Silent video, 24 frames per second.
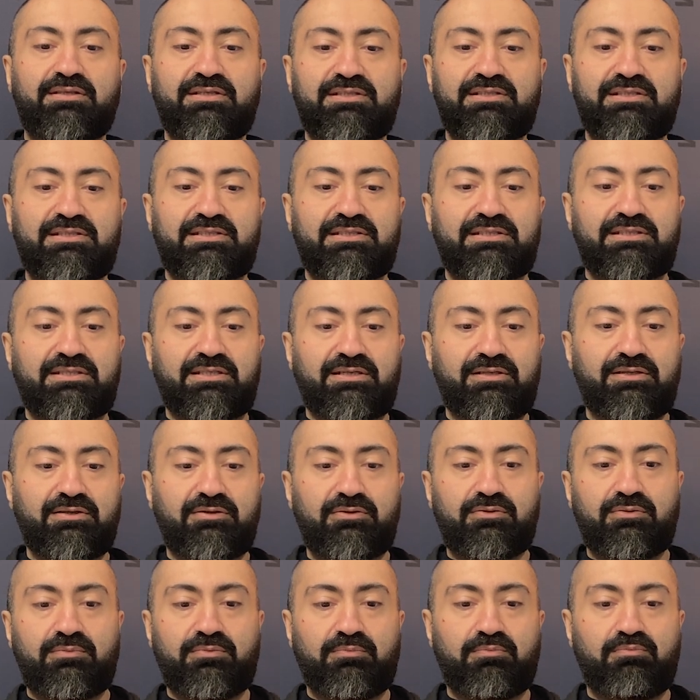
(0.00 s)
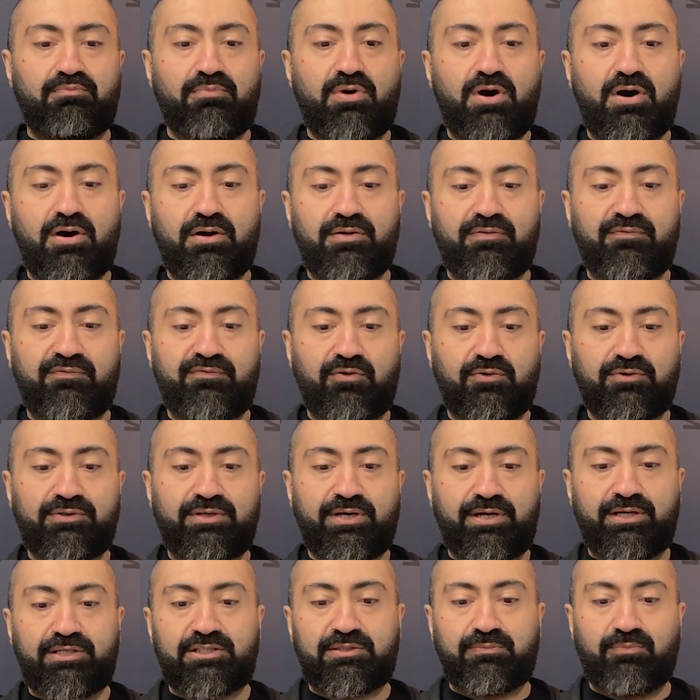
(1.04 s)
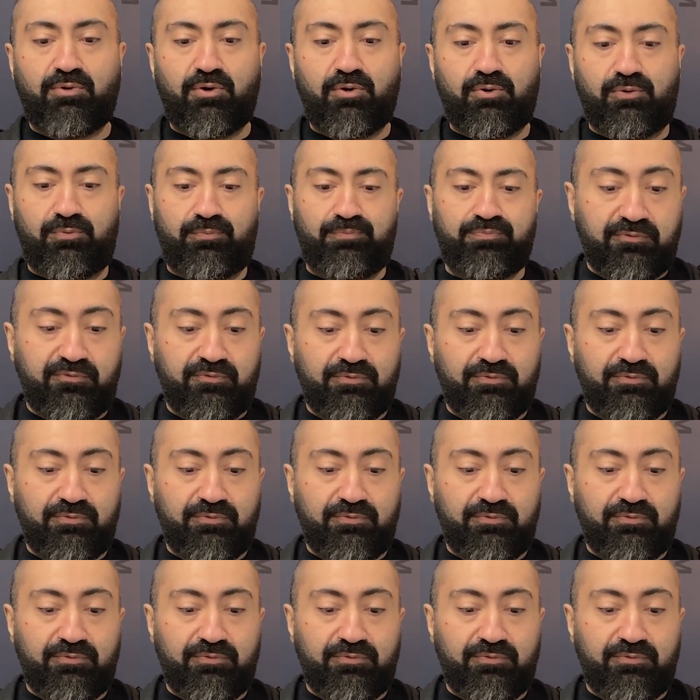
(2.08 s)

This is the little mod vortex bowl.